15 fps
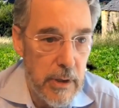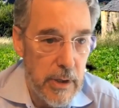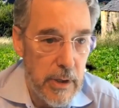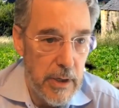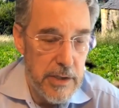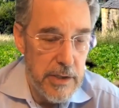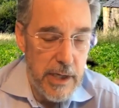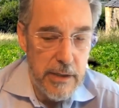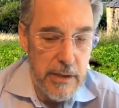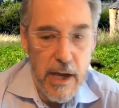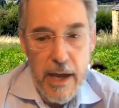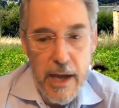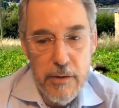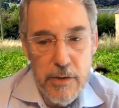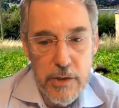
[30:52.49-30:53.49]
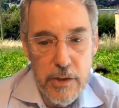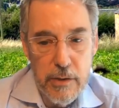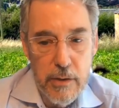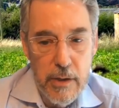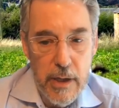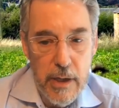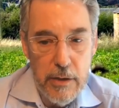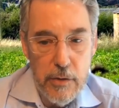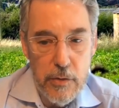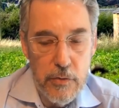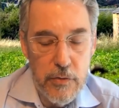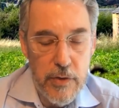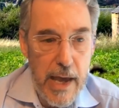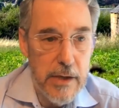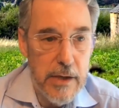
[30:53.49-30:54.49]
and take the hydrogen and use
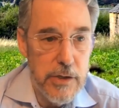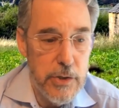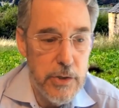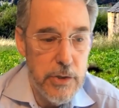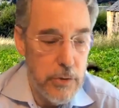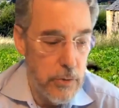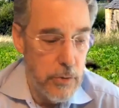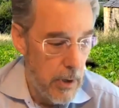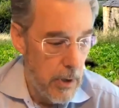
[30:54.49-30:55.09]
that to,